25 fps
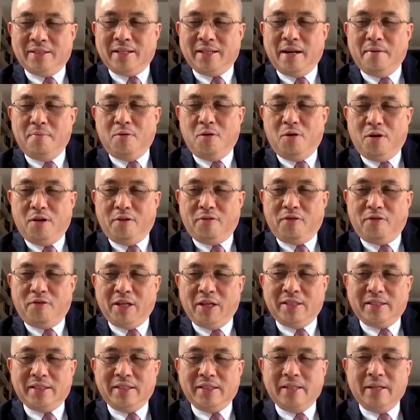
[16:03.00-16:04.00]
Istanbul
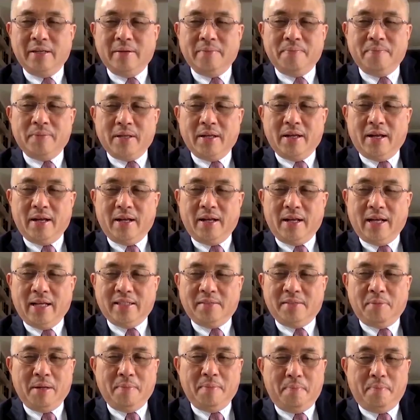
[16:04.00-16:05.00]
office,
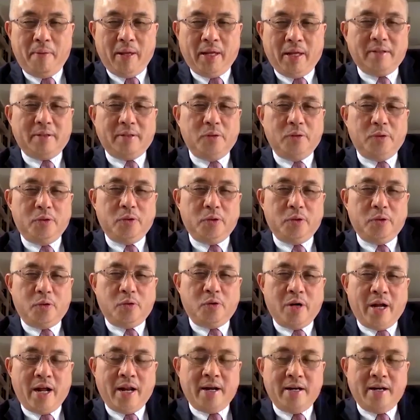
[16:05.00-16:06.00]
has been picked to
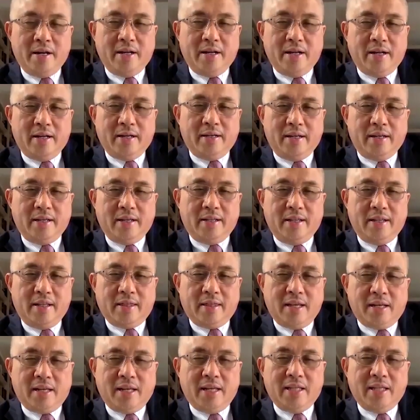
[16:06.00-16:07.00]
run the
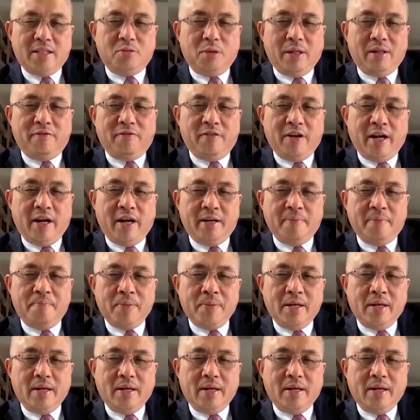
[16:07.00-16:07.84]
Turkish wealth fund.